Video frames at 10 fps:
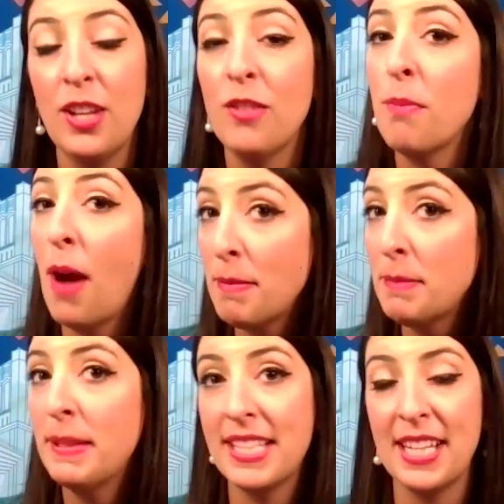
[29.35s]
You've
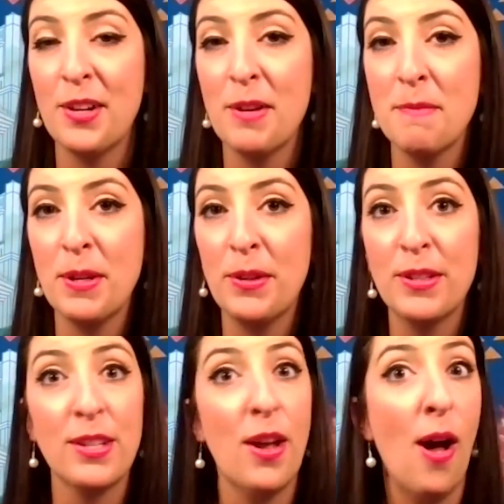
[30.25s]
probably seen her
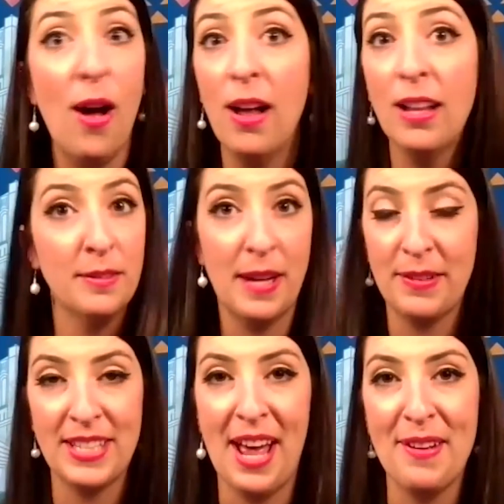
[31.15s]
murals all
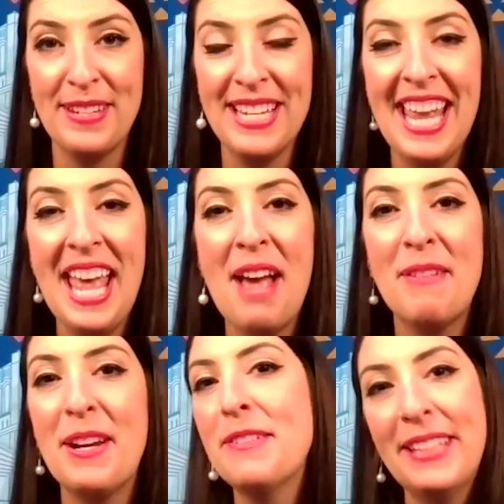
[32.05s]
around town, and
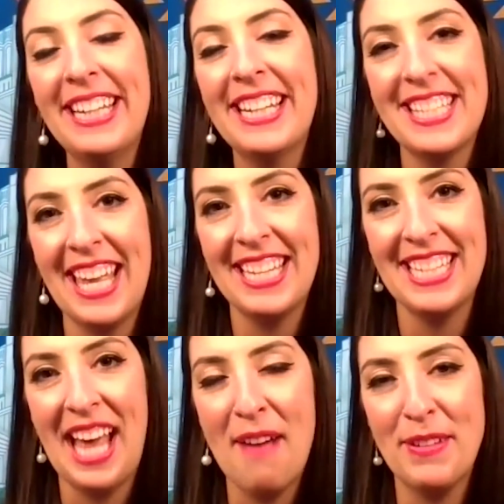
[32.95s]
we are really excited
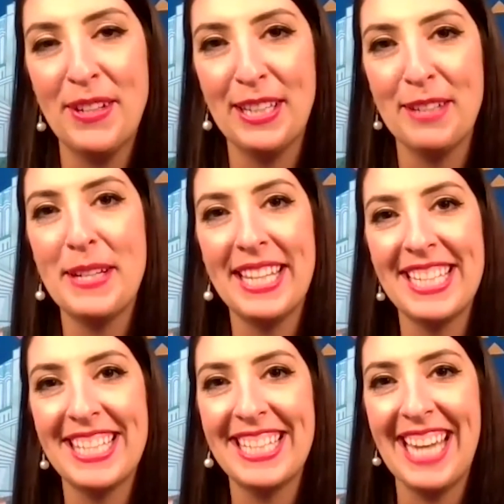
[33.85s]
to have her here with us